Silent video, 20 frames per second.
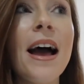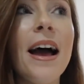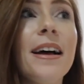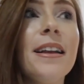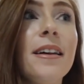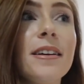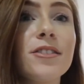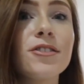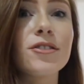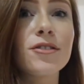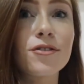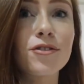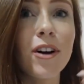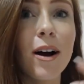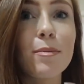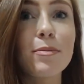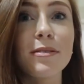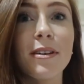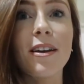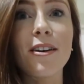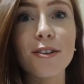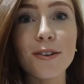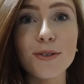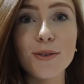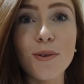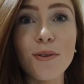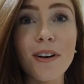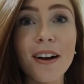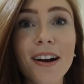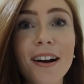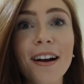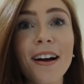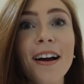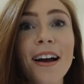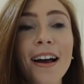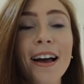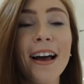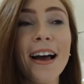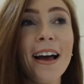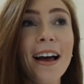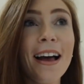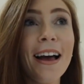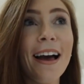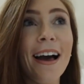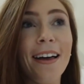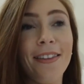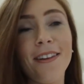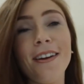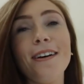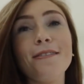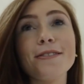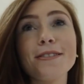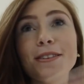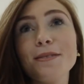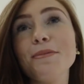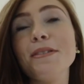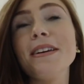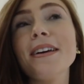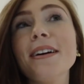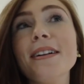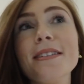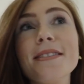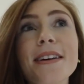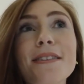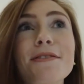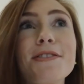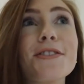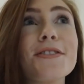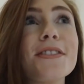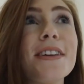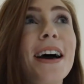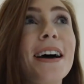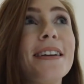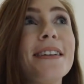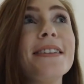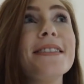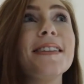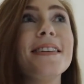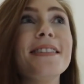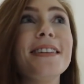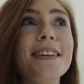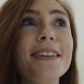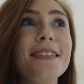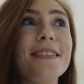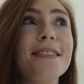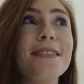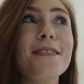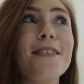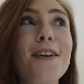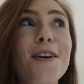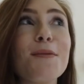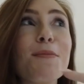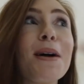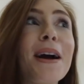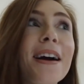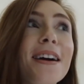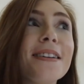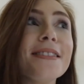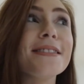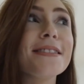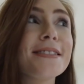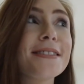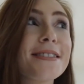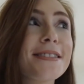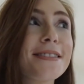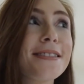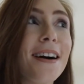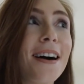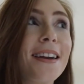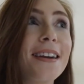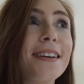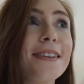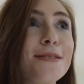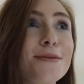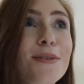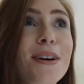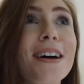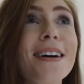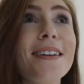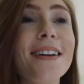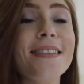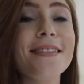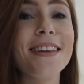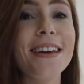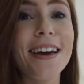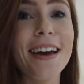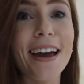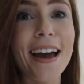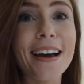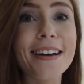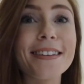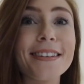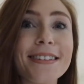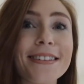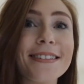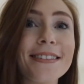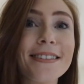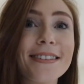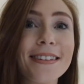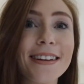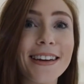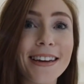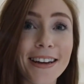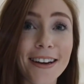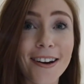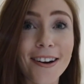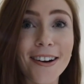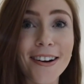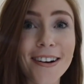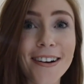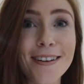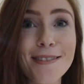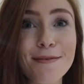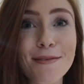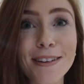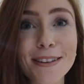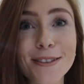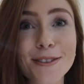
and like just dropped it at our door. And then obviously me, Ken and David just had it, and then our parents got it as well, and they ate it here.